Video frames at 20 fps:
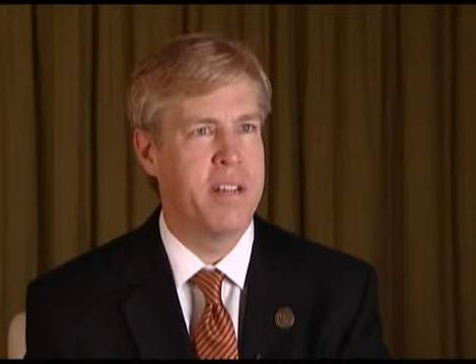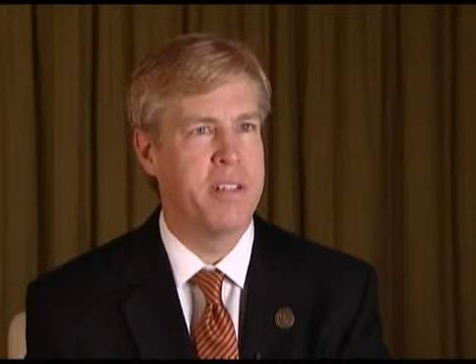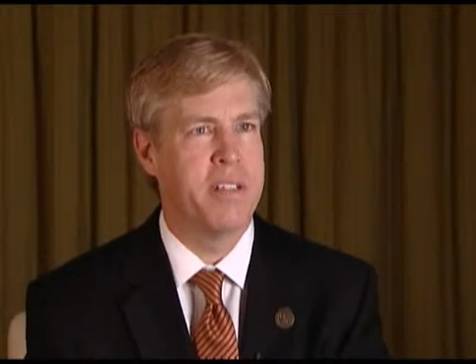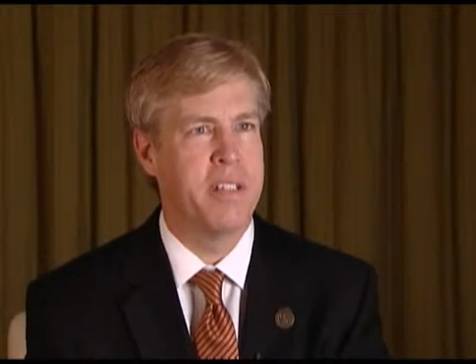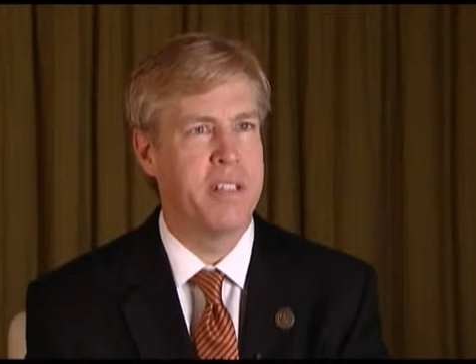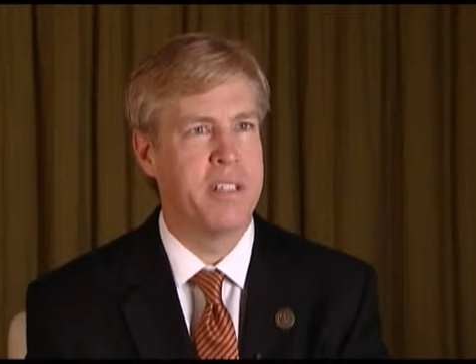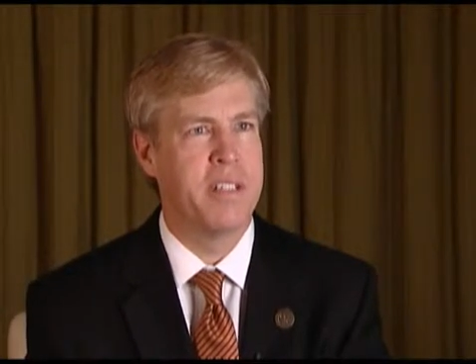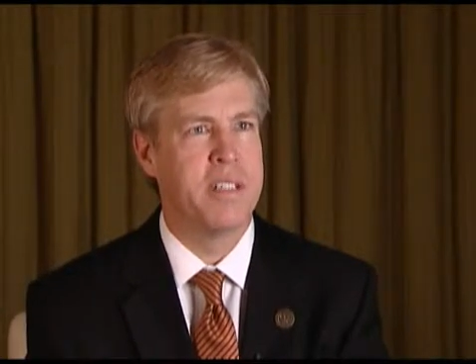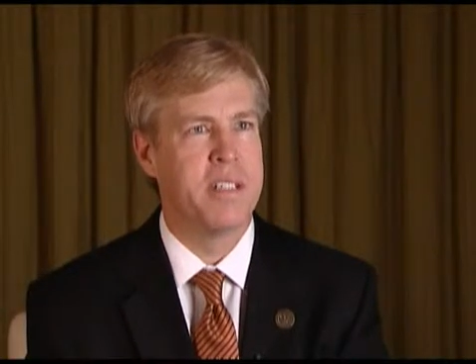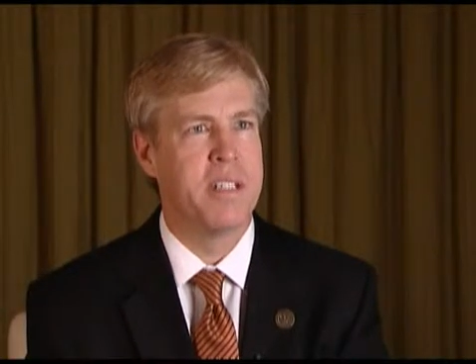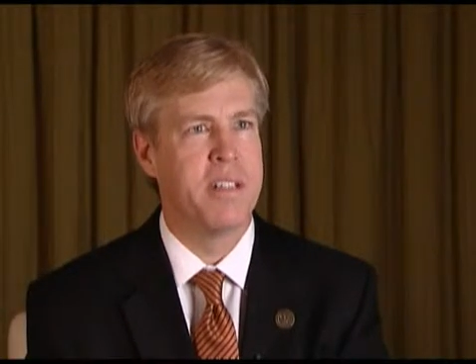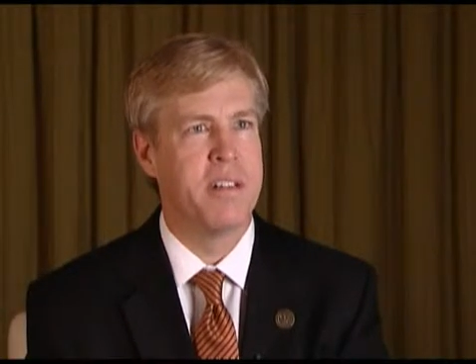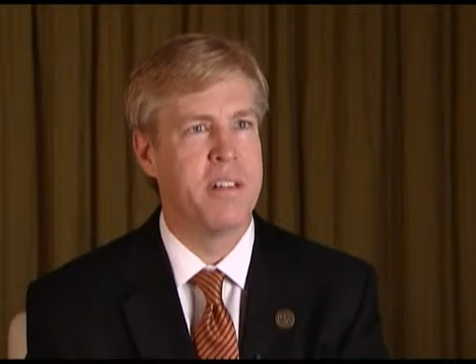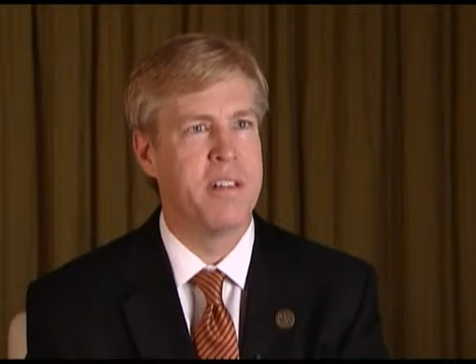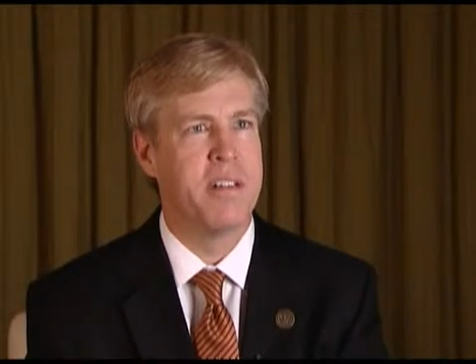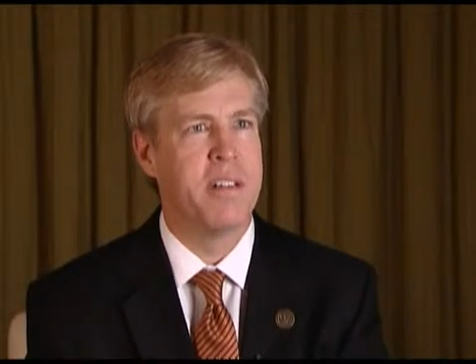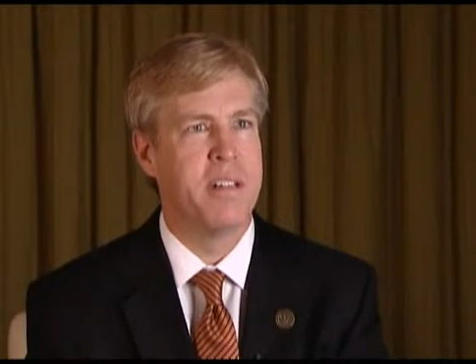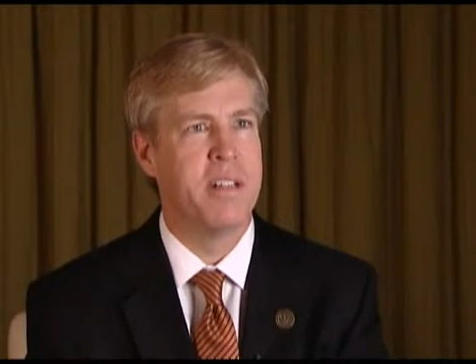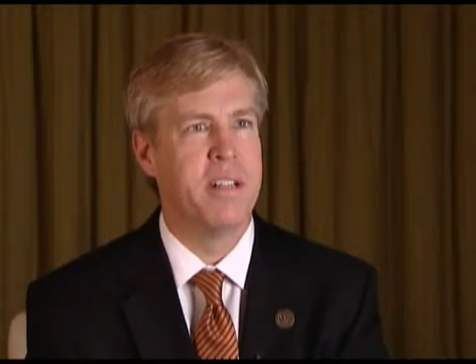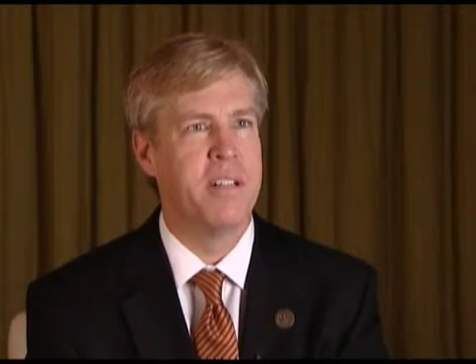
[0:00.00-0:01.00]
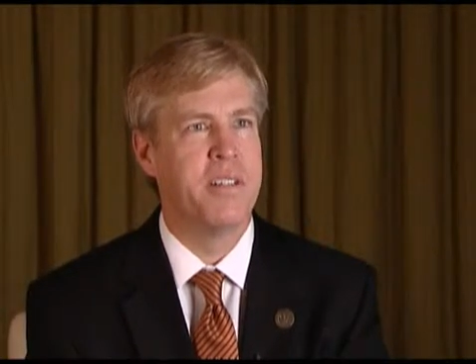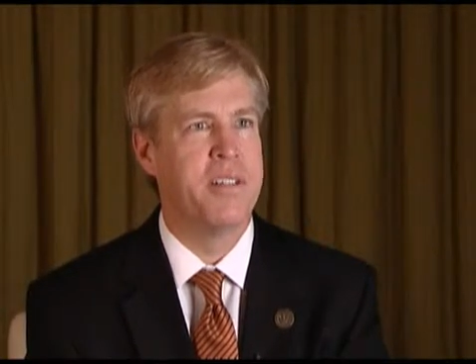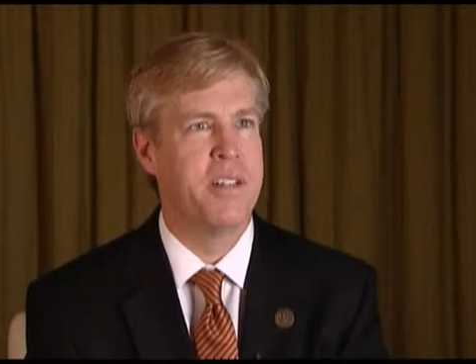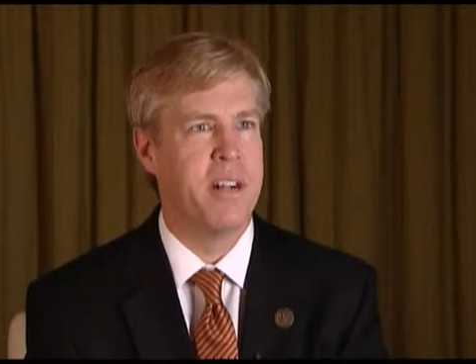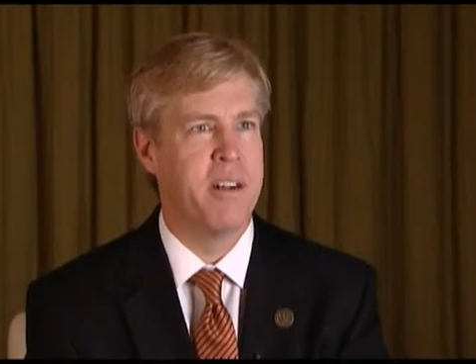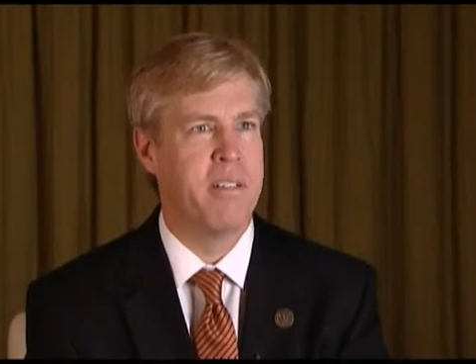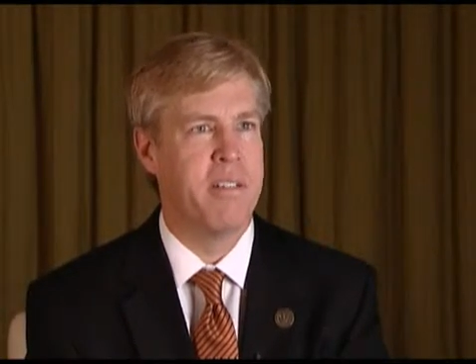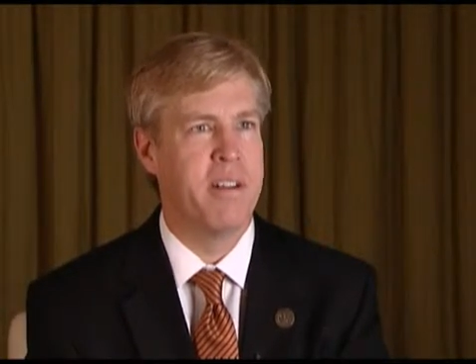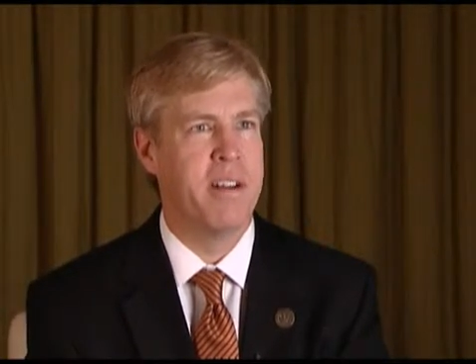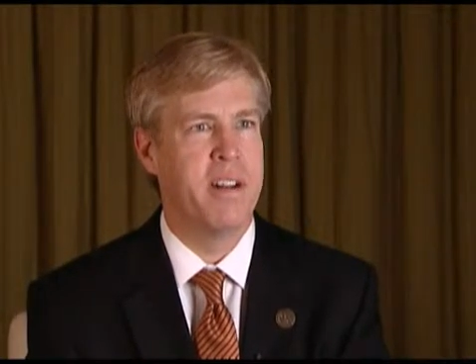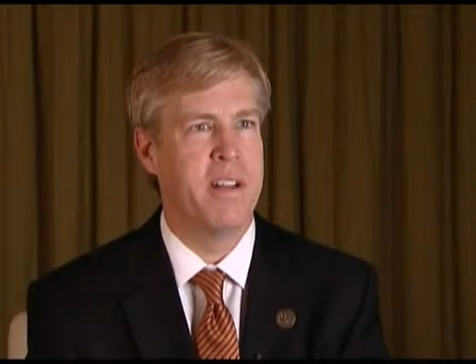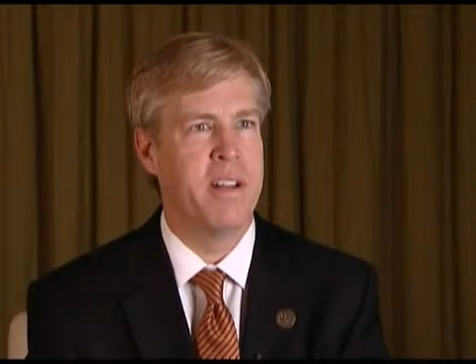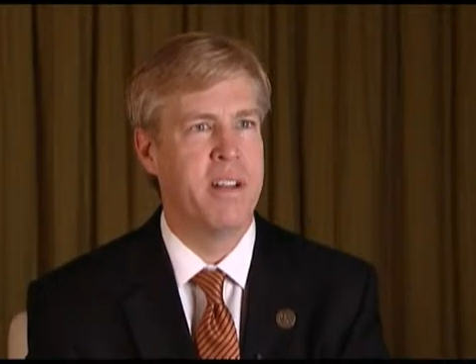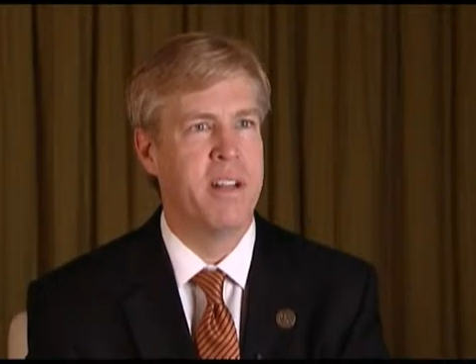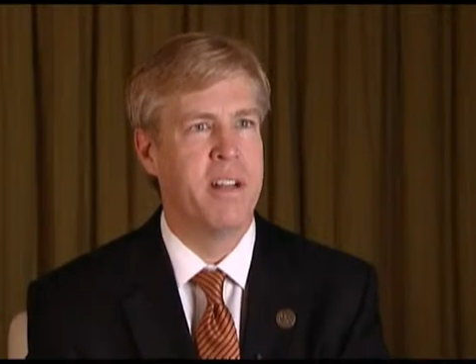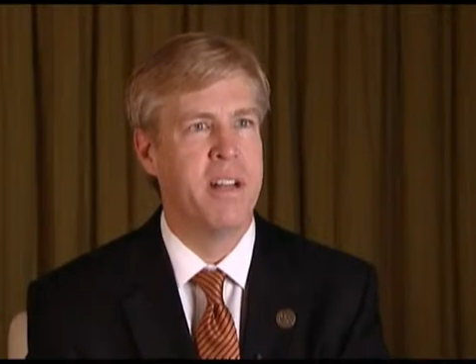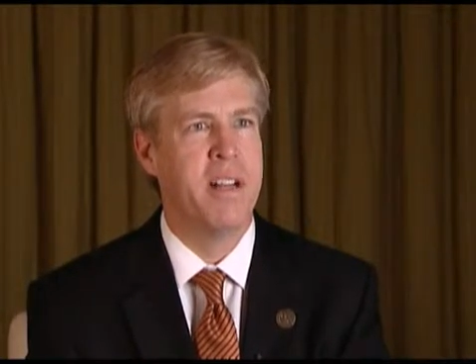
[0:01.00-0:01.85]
sheets that are generated.